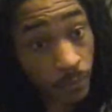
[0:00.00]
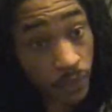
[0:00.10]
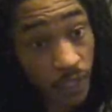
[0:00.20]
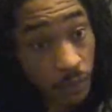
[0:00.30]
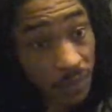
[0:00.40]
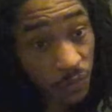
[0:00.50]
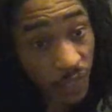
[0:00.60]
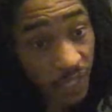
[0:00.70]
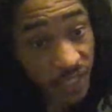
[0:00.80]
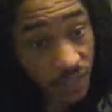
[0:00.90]
Enemies will
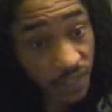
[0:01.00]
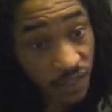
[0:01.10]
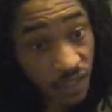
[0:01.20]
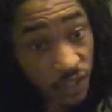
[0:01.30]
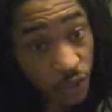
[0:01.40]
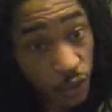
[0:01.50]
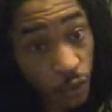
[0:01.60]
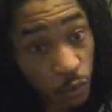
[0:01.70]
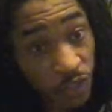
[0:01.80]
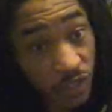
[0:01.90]
constantly stun you
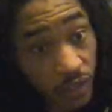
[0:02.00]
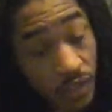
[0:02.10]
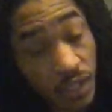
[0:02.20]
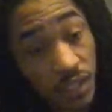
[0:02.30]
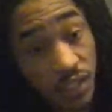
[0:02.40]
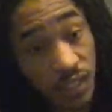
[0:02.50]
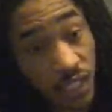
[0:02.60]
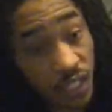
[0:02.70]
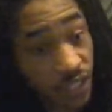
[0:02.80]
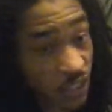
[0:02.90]
with
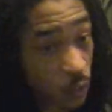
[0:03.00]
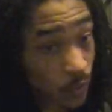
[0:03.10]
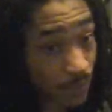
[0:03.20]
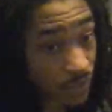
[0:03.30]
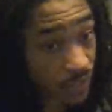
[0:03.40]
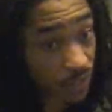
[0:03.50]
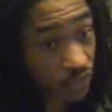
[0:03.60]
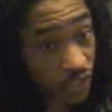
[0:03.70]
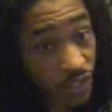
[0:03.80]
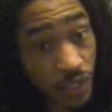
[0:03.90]
sonic disruption
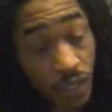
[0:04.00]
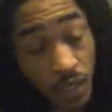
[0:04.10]
energy.